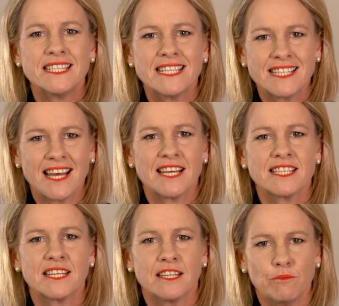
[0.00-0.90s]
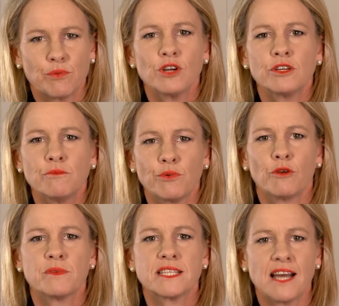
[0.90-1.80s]
disaster and broken
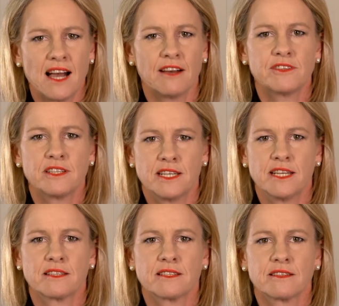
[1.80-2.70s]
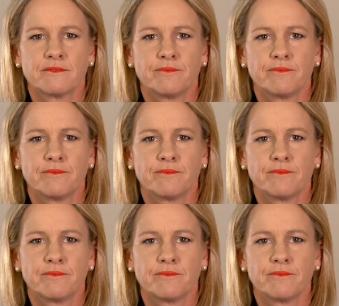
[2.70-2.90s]
promise after the next.